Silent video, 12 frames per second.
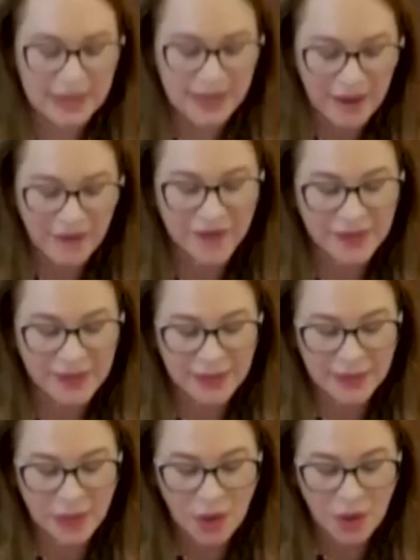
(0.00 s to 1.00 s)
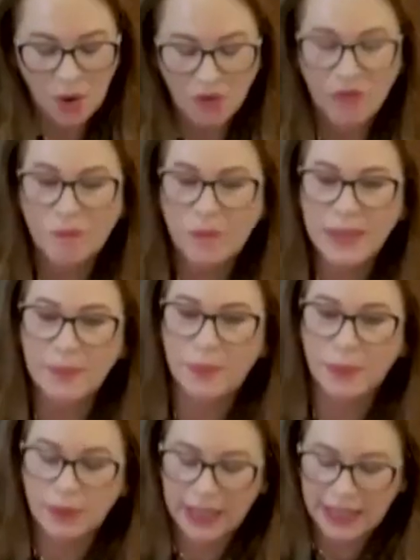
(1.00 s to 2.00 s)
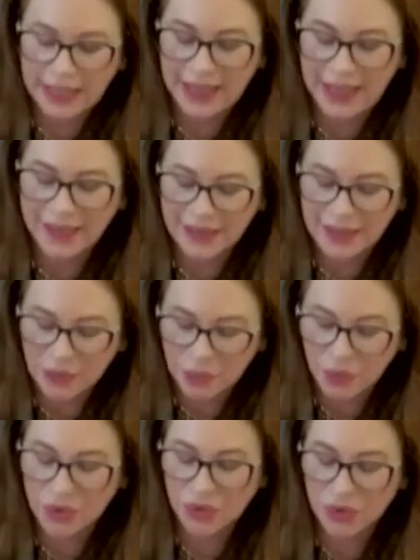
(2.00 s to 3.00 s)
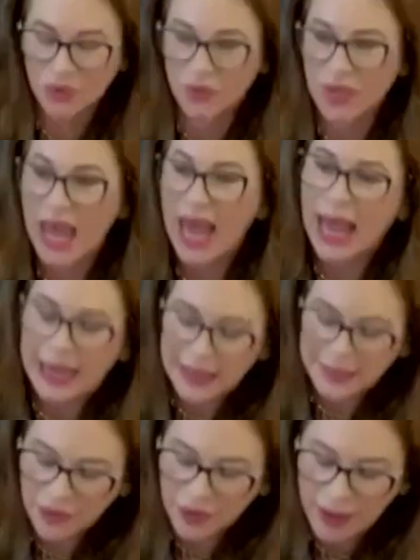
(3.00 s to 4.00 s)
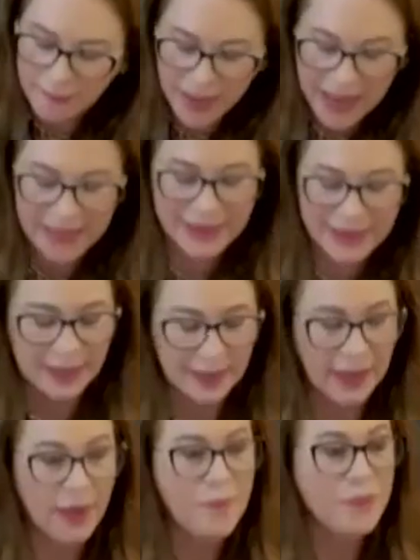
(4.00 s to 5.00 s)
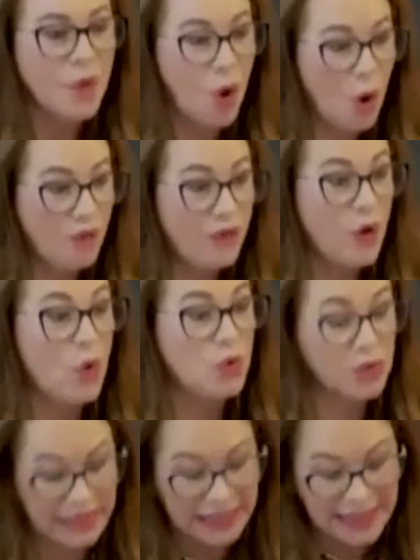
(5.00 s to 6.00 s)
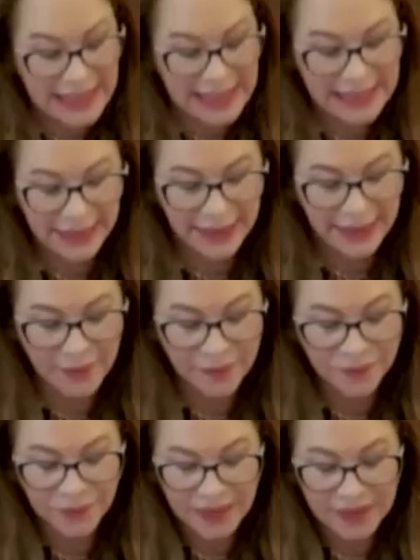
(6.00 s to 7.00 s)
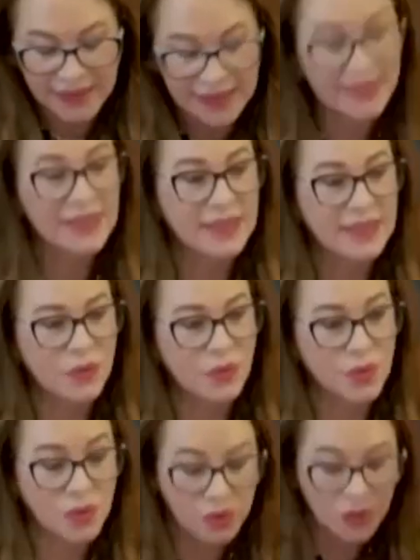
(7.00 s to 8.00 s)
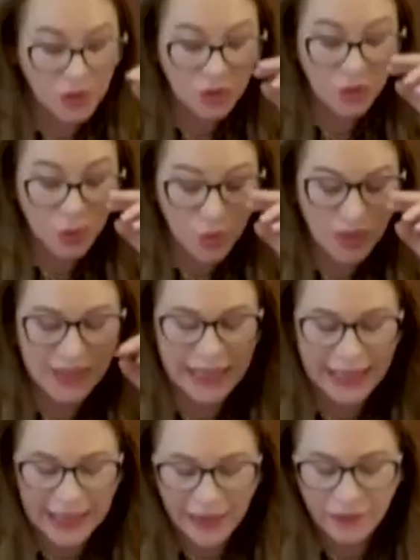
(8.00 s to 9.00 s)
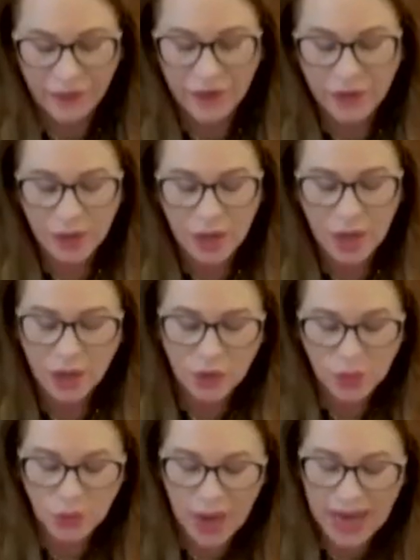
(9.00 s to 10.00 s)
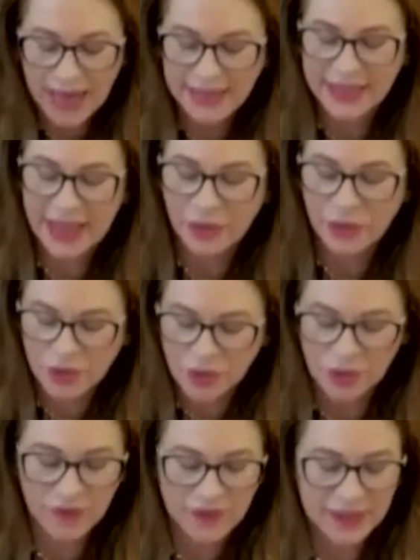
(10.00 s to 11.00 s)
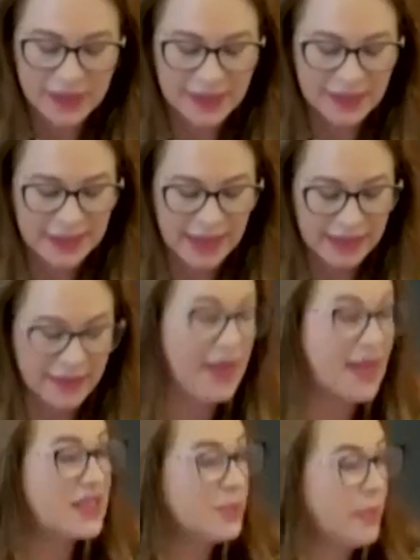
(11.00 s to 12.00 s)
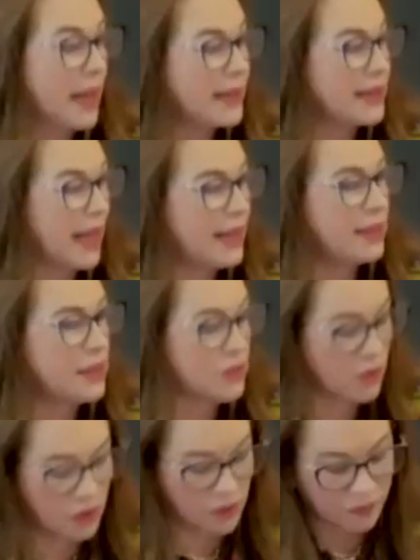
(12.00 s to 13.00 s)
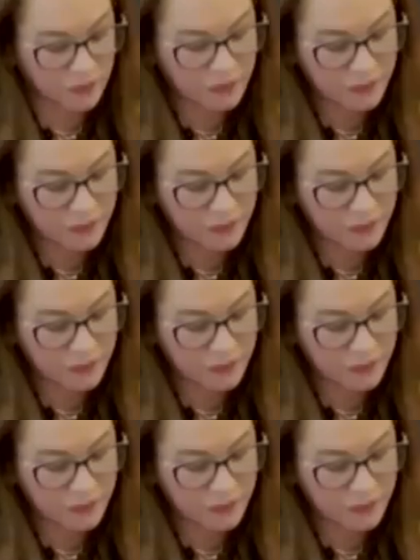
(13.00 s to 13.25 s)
deficit of people in institutions and in the capacity of those leading these institutions to deliver the rights and the services that they expect and deserve.